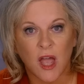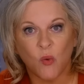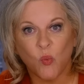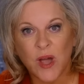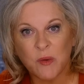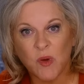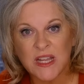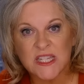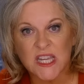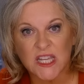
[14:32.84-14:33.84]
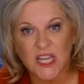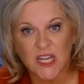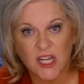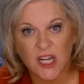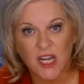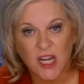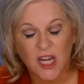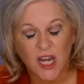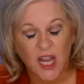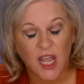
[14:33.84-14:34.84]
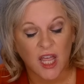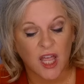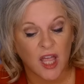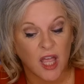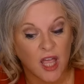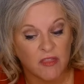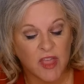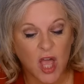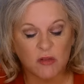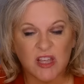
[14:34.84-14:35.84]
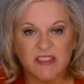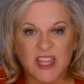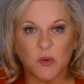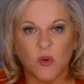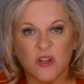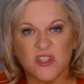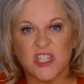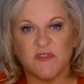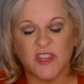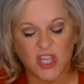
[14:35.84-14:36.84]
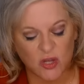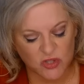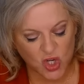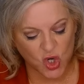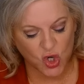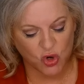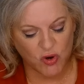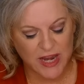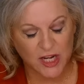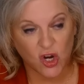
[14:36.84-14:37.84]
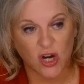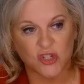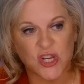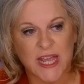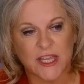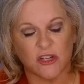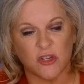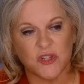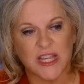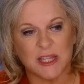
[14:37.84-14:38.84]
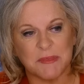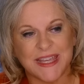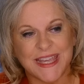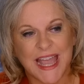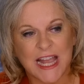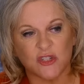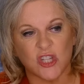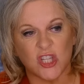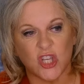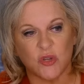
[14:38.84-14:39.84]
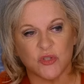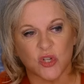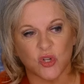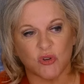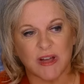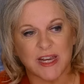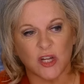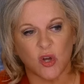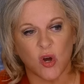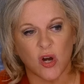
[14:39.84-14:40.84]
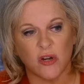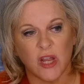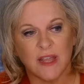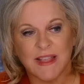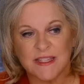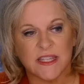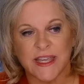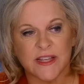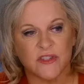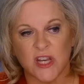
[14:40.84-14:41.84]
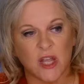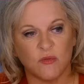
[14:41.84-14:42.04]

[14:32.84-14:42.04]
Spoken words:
a one-way ticket? The only thing worse is if he used her credit card. Jackie, are you telling me he actually used her credit card? That's a yes, no.